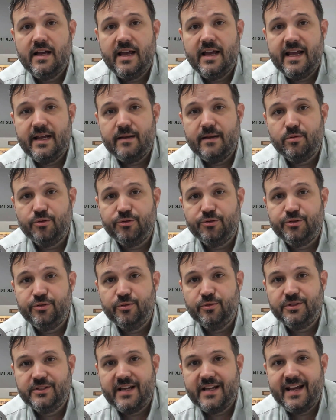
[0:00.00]
able
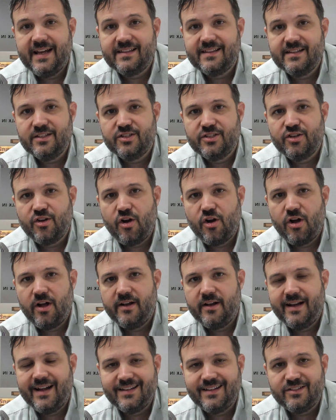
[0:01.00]
to take this
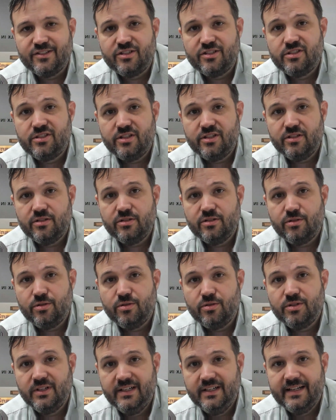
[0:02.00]
on and
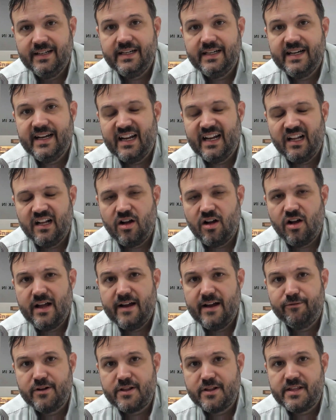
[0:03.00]
still get
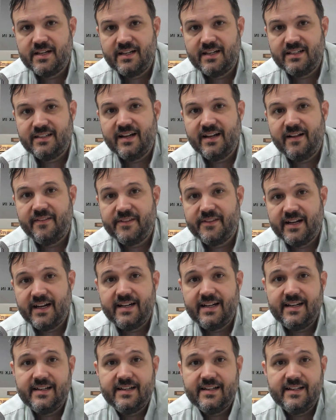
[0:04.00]
everything done that I
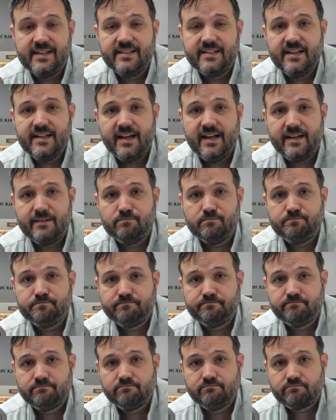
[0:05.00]
need to get done.
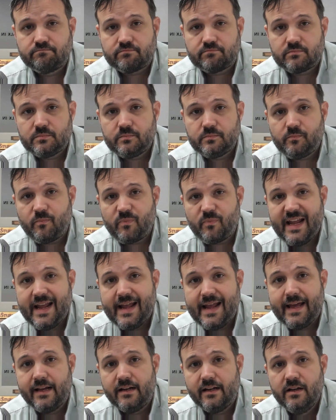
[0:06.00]

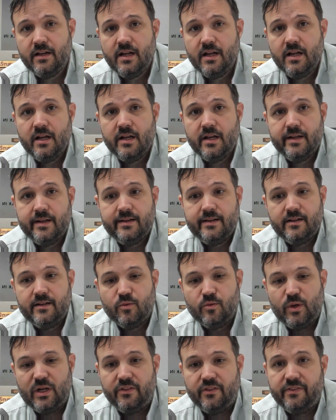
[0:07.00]
And
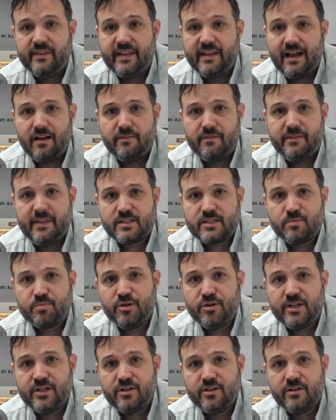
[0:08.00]
well, now that's a
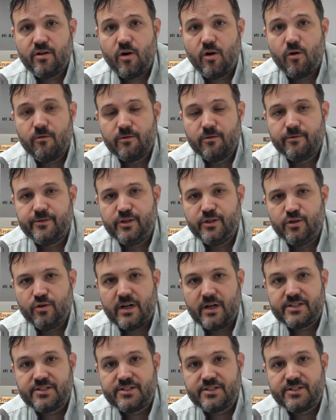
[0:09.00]
pretty good overview. I